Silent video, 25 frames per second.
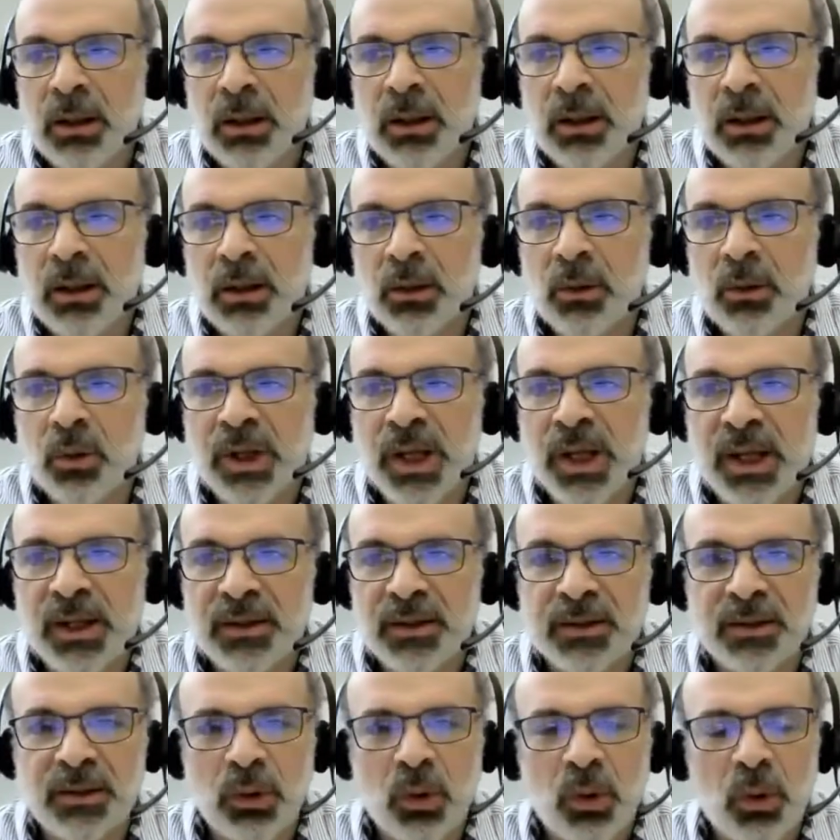Okay,
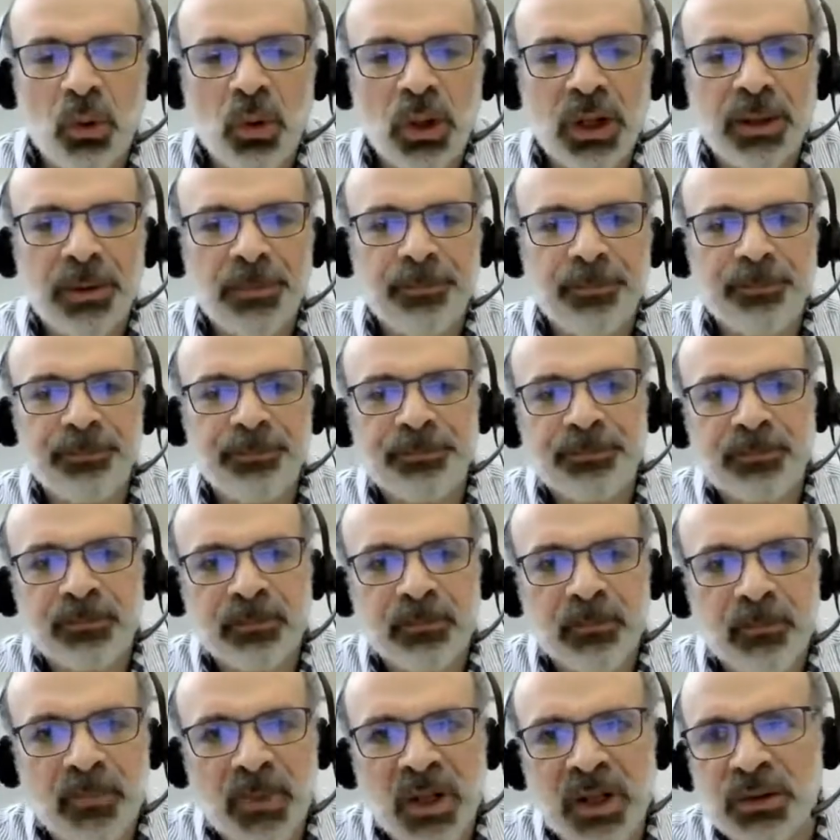so
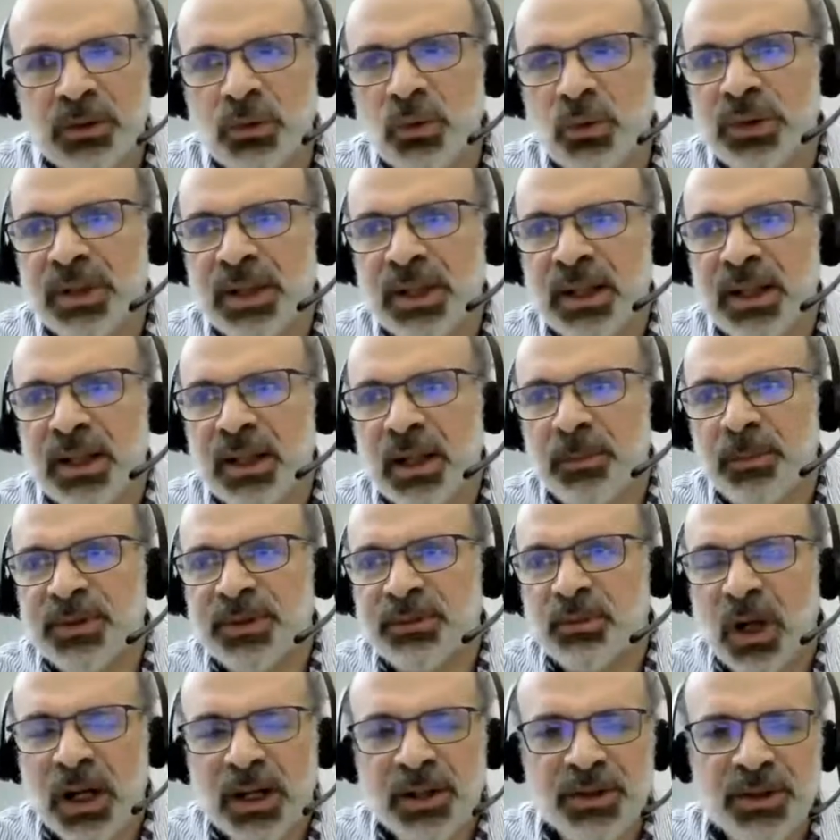so the
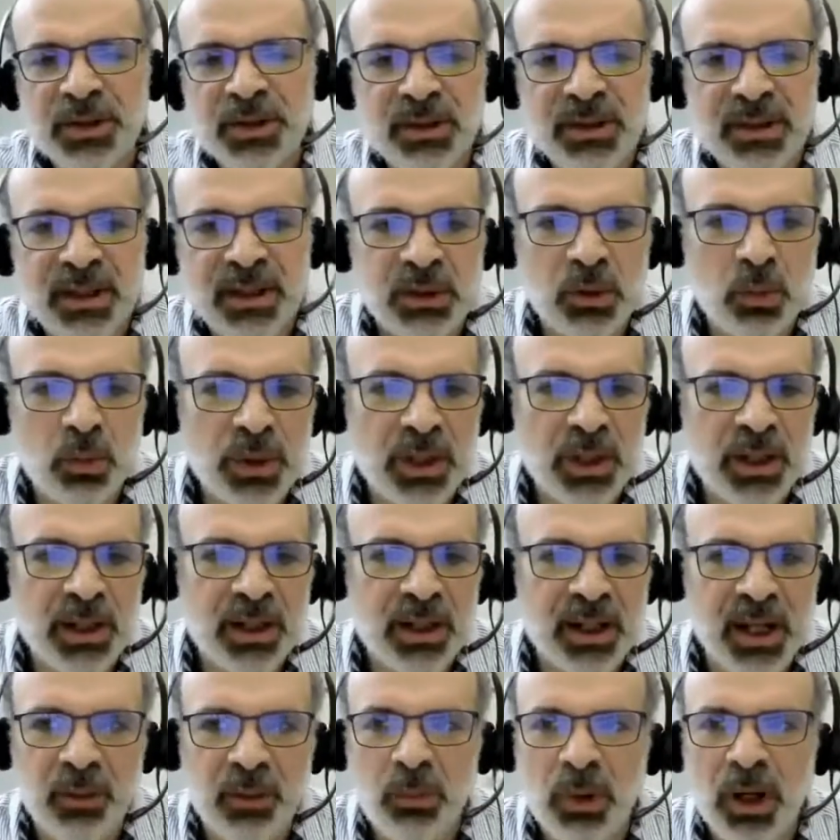abstraction that we
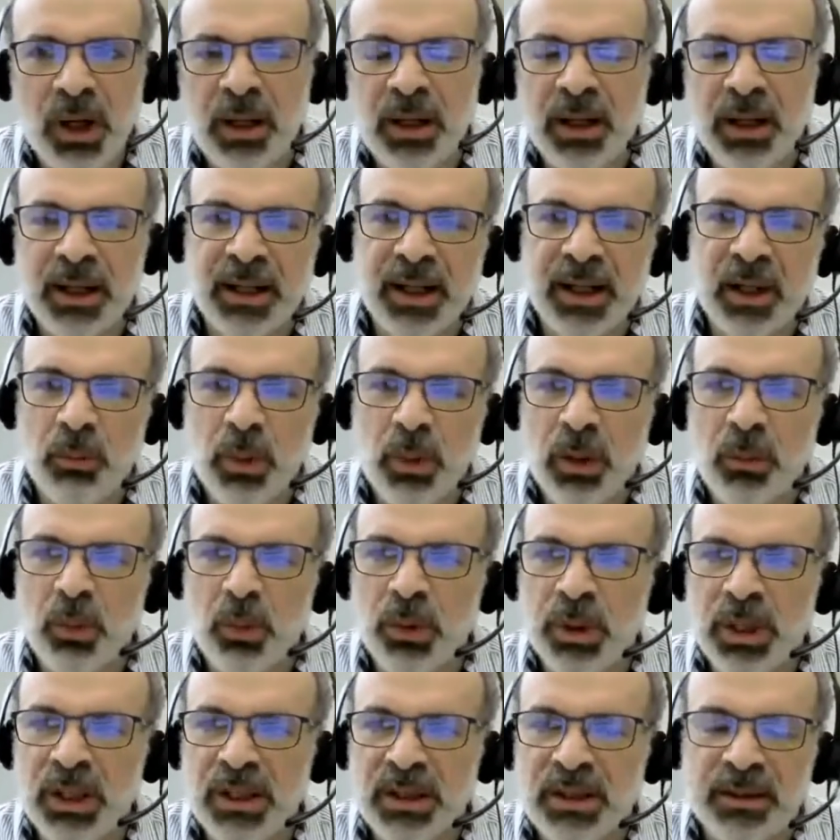came up
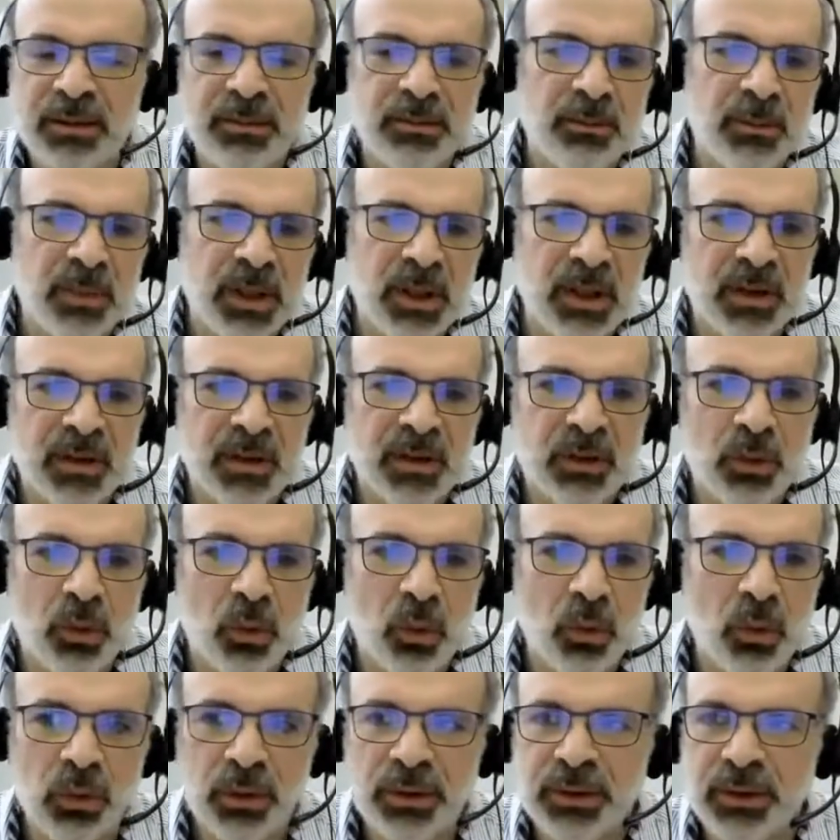with is
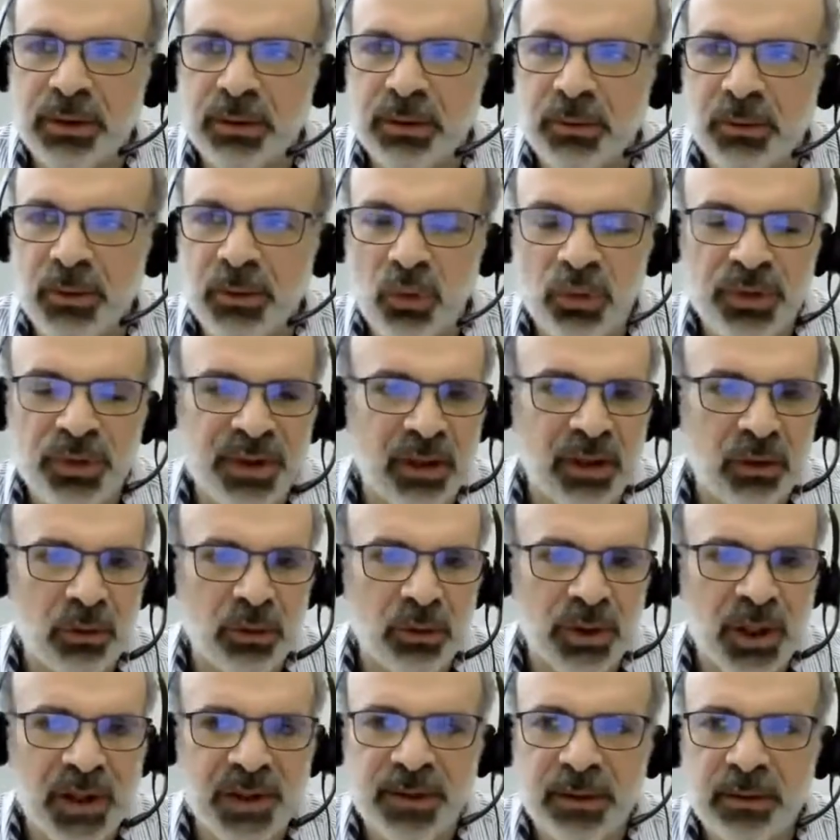called View
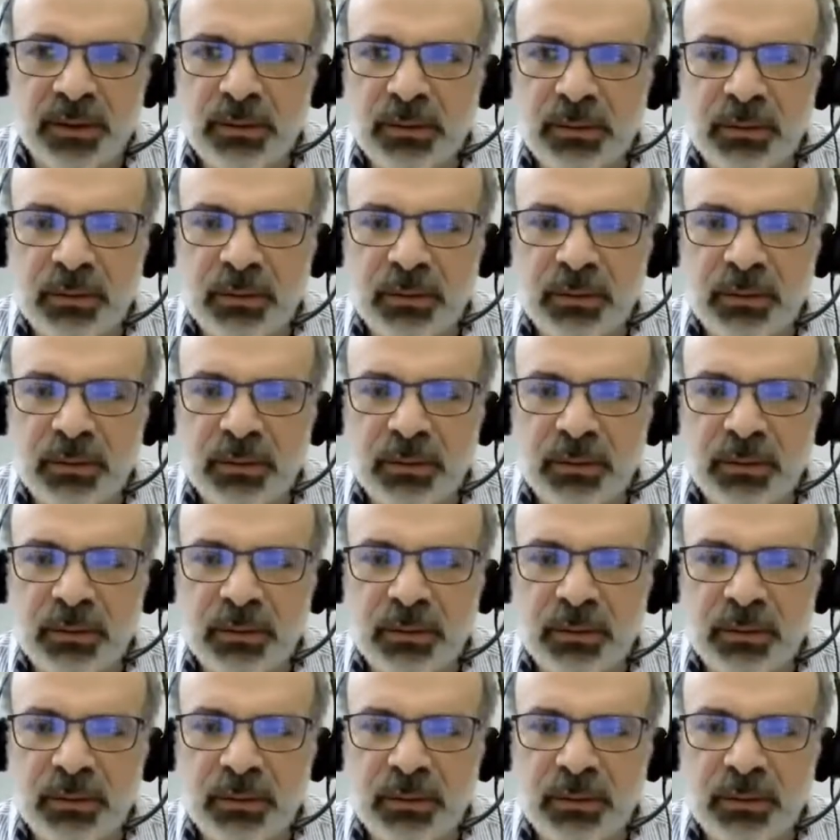Synchronizer.